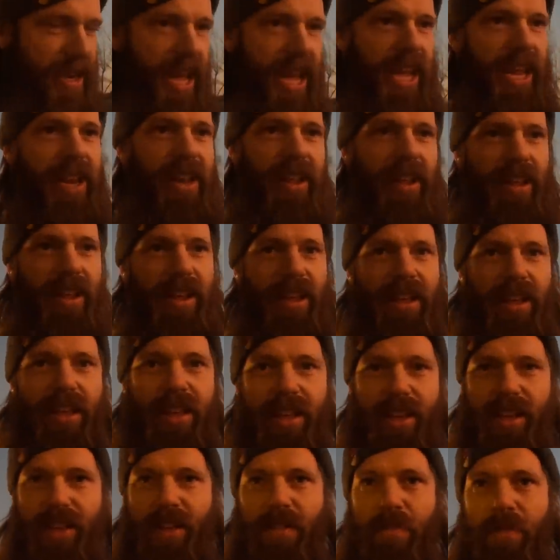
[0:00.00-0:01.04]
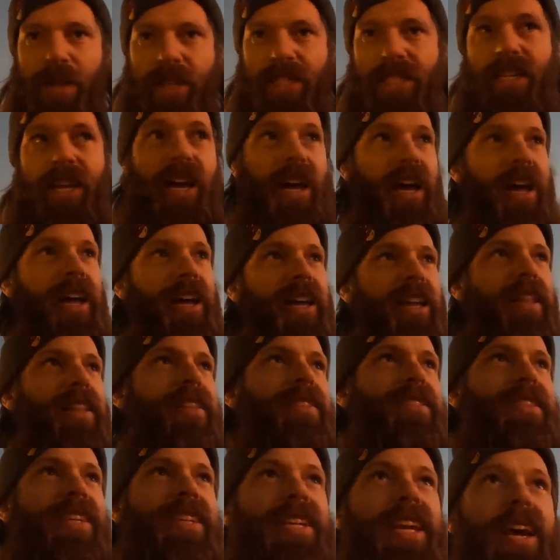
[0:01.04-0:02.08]
tonight. But uh,
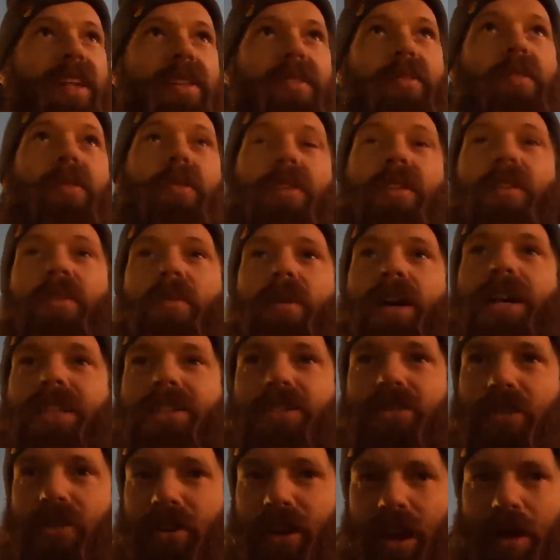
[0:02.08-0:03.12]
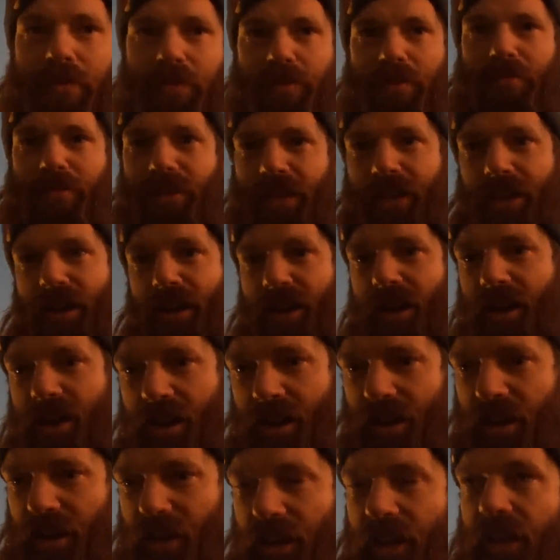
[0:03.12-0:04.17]
let's get down the road a little ways, go grab some dinner,
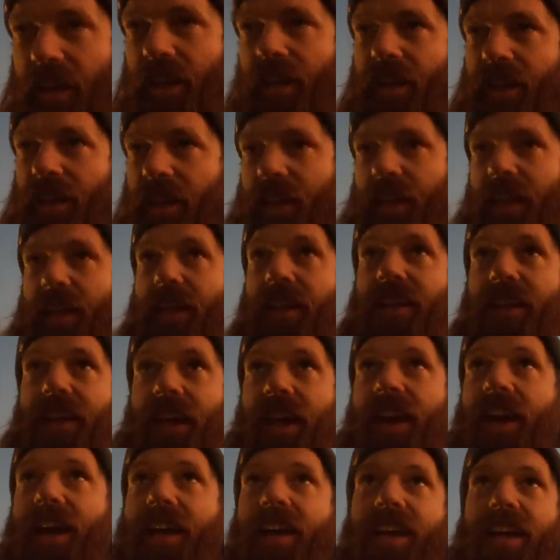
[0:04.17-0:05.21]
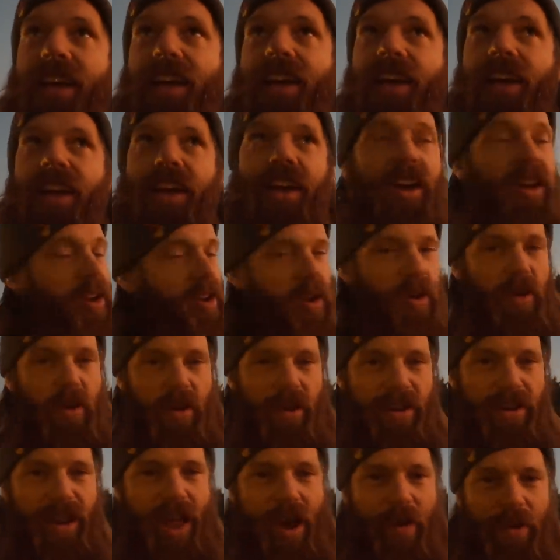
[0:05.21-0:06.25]
and uh,
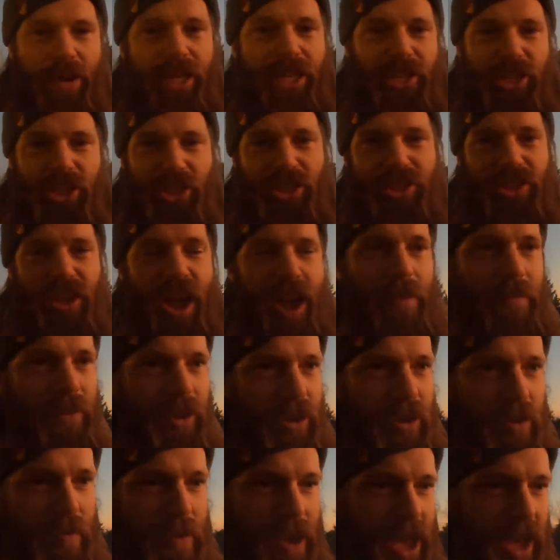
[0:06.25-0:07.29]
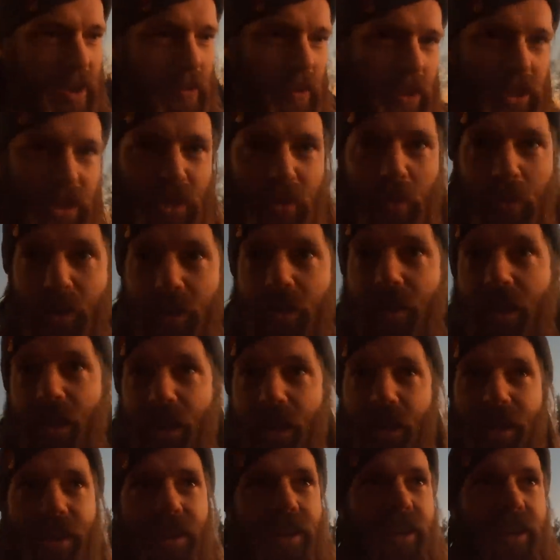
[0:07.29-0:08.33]
now we can just stop and go to bed once we're
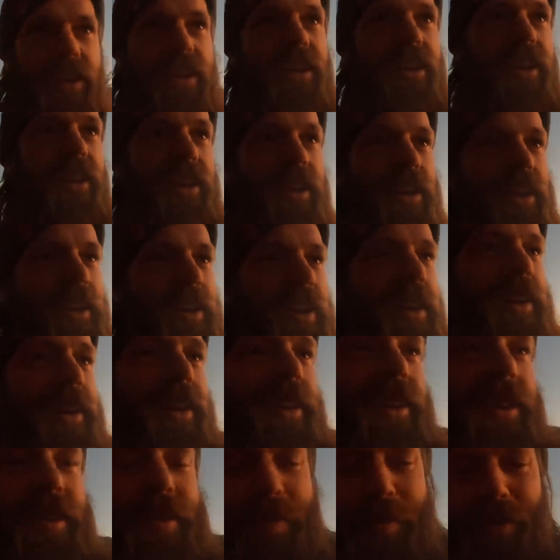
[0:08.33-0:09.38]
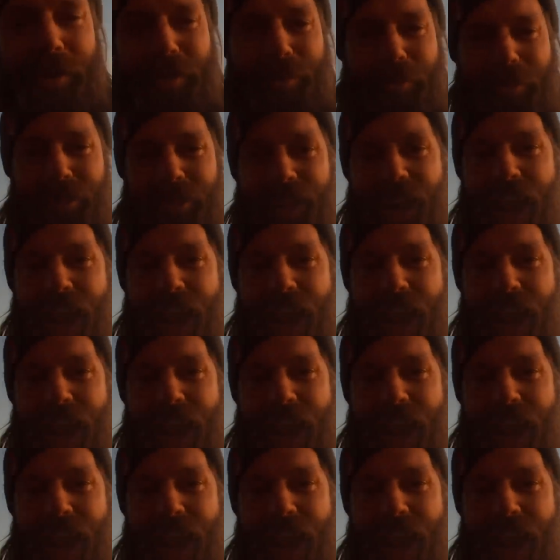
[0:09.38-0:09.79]
uh, once we're